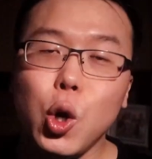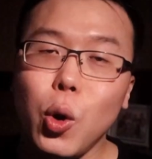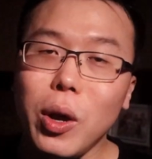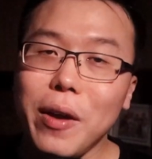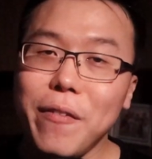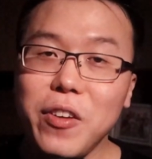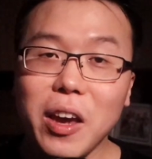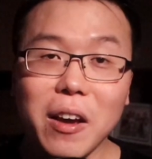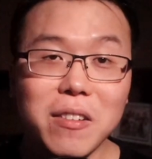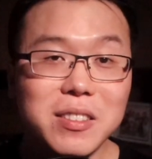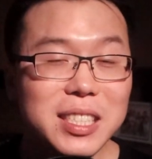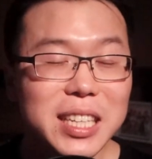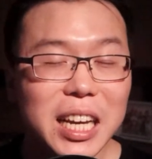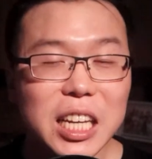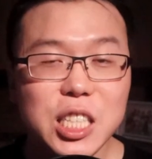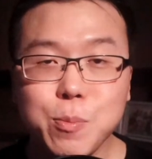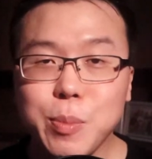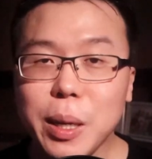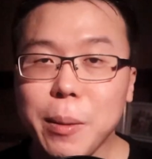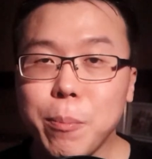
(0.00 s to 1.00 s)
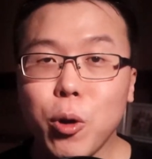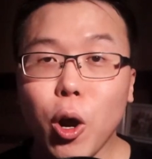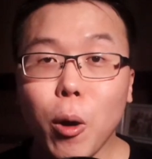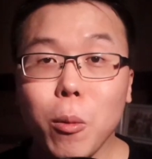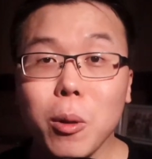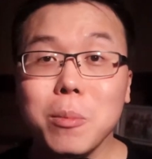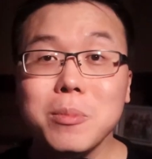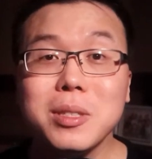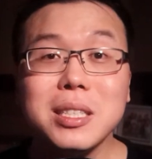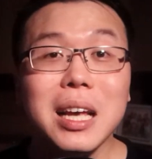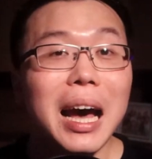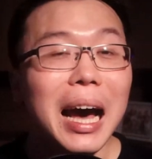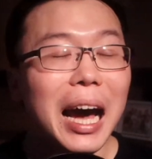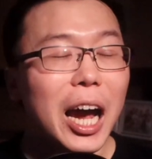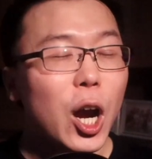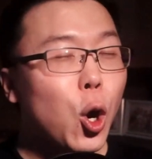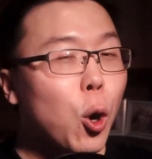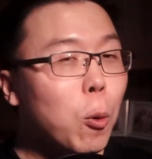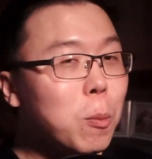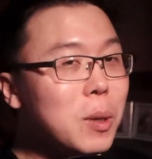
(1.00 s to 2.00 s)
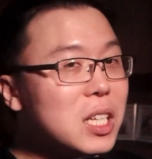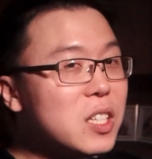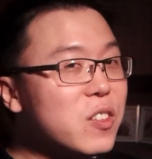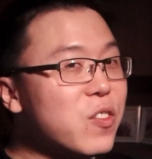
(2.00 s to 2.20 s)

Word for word: So if you have site speed problems, I hope